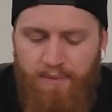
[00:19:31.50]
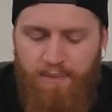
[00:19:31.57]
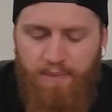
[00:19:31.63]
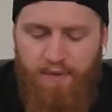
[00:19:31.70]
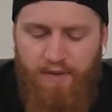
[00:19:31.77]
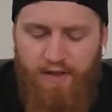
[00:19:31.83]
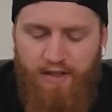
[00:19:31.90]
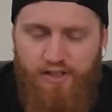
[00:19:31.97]

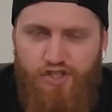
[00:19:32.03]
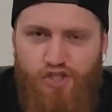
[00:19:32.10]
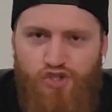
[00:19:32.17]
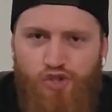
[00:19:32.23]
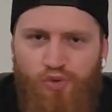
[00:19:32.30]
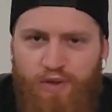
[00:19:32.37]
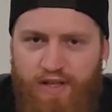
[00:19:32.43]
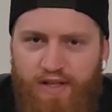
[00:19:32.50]
but it's
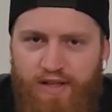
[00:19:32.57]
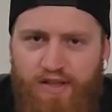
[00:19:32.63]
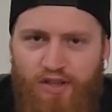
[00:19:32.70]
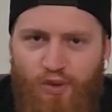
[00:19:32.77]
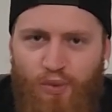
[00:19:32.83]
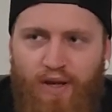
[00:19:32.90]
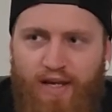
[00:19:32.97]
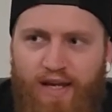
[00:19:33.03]
due in the
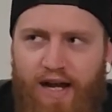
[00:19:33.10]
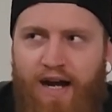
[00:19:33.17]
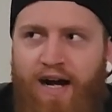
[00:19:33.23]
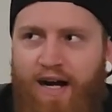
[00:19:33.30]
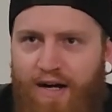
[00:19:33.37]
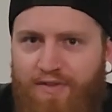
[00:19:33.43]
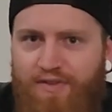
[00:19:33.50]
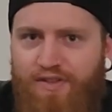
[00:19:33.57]
week
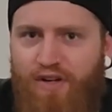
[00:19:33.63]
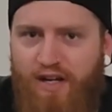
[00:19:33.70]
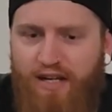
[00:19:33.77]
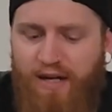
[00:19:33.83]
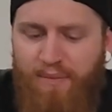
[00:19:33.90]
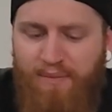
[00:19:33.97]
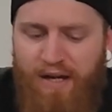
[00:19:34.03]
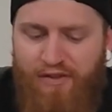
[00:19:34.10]
after I
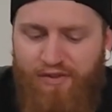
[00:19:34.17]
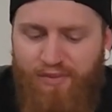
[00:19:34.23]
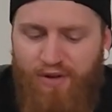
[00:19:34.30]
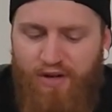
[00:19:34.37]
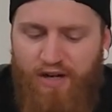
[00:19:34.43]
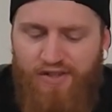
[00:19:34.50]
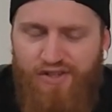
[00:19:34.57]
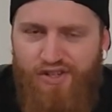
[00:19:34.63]
come back from the
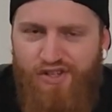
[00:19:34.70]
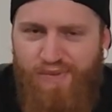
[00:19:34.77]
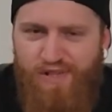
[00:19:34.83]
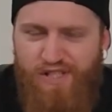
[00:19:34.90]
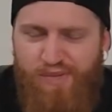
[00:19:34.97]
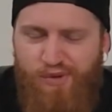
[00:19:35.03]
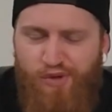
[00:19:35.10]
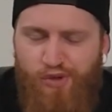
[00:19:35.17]
hike, so I was a bit
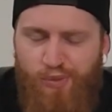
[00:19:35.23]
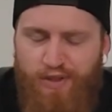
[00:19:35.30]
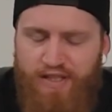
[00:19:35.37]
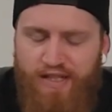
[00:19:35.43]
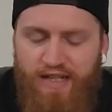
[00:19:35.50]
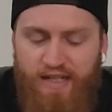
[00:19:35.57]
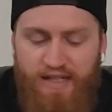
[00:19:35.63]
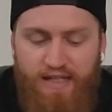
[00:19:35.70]
spewing with
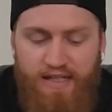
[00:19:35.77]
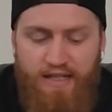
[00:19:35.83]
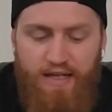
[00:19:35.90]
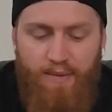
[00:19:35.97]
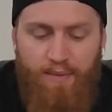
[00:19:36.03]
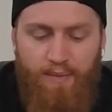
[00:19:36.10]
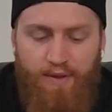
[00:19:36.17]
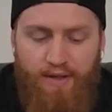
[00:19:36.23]
that.
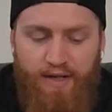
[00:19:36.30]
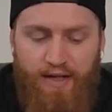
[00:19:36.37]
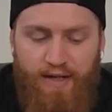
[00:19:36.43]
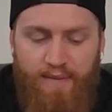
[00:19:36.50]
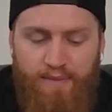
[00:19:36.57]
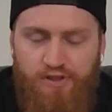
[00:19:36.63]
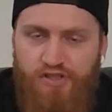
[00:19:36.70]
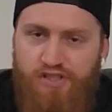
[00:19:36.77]
But
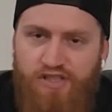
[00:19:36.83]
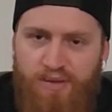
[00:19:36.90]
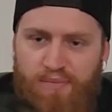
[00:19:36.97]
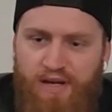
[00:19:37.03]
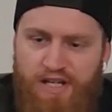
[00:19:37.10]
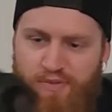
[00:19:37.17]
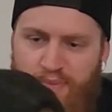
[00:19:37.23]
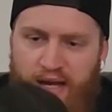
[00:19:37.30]
it's just a
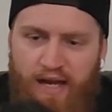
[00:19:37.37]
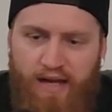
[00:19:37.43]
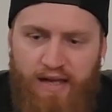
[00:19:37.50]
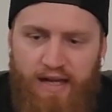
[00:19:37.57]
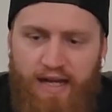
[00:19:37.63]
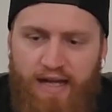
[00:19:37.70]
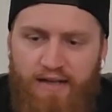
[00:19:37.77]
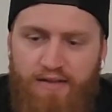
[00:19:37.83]
mesh back
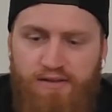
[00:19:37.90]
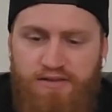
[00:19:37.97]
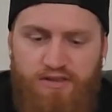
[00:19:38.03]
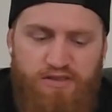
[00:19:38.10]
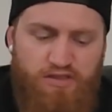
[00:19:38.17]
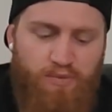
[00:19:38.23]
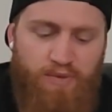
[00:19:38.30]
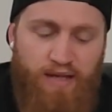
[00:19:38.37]
hat,
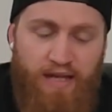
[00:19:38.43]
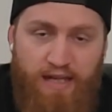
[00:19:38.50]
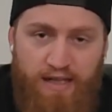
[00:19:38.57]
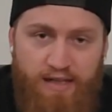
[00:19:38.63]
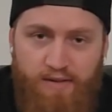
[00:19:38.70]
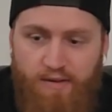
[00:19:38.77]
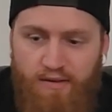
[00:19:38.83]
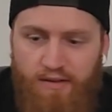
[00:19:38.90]
just so my head
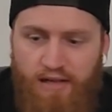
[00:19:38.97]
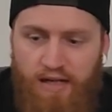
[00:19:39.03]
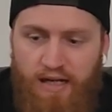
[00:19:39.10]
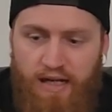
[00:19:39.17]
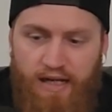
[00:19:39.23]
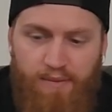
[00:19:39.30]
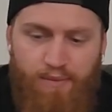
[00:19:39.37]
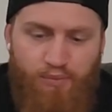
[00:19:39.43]

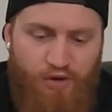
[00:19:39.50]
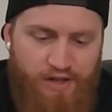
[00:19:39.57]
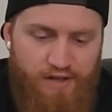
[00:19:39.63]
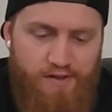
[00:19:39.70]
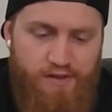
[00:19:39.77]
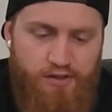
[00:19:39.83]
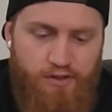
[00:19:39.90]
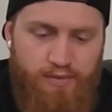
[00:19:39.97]
breathes
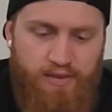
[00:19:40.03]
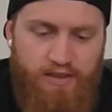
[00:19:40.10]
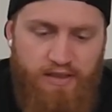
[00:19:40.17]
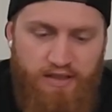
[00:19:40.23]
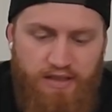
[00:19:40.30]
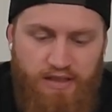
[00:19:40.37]
a little bit.